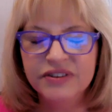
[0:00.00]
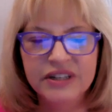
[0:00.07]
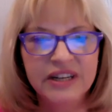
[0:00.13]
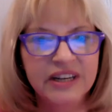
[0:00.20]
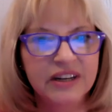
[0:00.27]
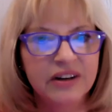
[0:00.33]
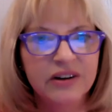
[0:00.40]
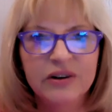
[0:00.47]

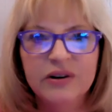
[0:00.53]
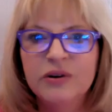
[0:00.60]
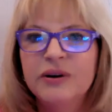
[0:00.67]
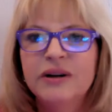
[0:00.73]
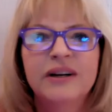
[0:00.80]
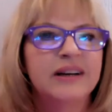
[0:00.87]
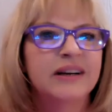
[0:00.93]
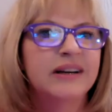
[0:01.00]

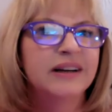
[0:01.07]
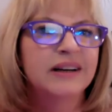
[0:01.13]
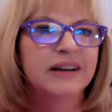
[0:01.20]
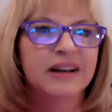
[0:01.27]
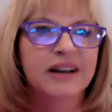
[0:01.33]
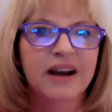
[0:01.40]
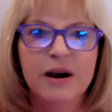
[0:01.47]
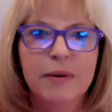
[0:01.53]
video,
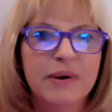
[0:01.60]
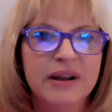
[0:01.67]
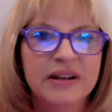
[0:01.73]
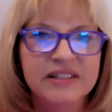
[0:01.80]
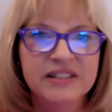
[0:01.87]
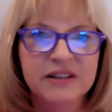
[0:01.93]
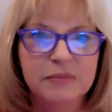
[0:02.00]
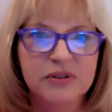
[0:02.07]

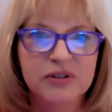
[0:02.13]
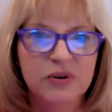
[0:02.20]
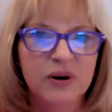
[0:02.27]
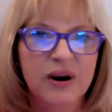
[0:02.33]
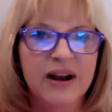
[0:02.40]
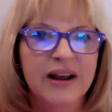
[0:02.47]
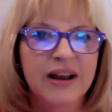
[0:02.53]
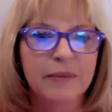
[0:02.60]
comment,
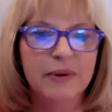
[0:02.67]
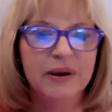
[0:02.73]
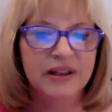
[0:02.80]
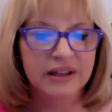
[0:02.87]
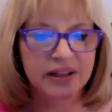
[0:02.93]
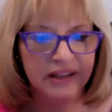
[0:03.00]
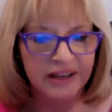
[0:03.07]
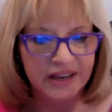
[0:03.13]
subscribe.
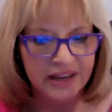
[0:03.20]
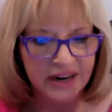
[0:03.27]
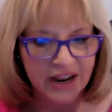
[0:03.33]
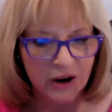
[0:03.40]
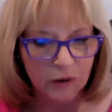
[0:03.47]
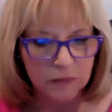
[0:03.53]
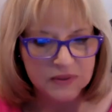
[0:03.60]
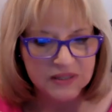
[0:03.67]
It
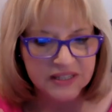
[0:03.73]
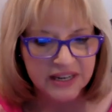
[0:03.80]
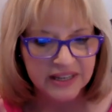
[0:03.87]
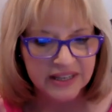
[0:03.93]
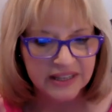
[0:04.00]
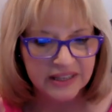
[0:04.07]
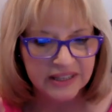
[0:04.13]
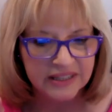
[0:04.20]
helps
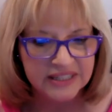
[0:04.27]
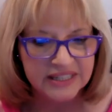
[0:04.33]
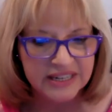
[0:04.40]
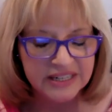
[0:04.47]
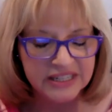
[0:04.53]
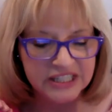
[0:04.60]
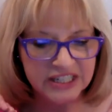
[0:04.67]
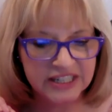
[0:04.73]
get the
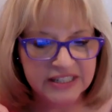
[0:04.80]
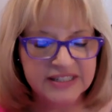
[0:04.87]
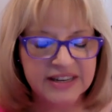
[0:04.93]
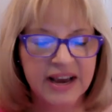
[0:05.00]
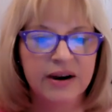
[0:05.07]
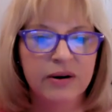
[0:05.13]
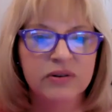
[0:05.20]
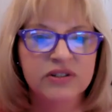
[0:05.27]
teachings
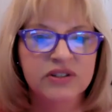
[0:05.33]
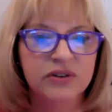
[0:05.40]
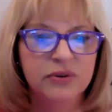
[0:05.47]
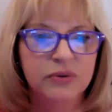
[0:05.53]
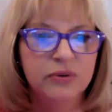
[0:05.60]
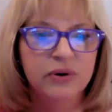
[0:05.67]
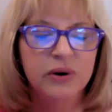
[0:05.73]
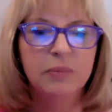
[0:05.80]
out
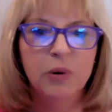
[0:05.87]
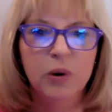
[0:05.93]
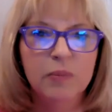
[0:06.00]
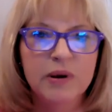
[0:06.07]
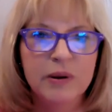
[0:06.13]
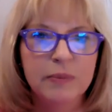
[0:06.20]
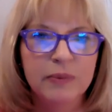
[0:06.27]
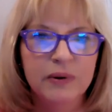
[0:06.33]
to more
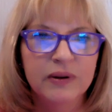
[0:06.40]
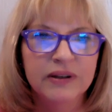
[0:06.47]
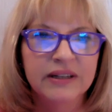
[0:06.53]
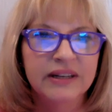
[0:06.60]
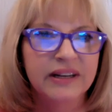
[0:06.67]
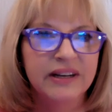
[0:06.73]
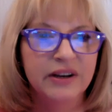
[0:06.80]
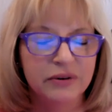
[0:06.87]
people
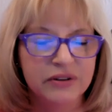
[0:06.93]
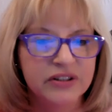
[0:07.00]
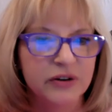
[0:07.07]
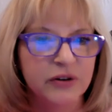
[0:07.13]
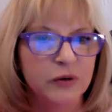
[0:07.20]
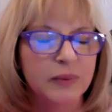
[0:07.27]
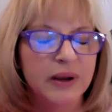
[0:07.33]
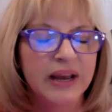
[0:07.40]
in
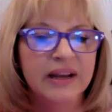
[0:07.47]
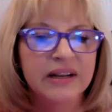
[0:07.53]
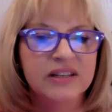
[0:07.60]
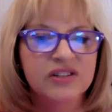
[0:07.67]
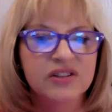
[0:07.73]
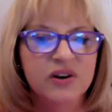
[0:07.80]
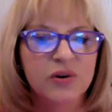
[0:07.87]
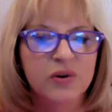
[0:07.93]
YouTube. And
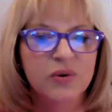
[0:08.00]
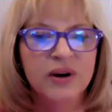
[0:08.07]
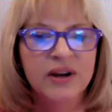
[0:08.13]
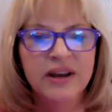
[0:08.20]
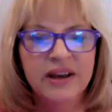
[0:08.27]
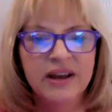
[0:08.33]
so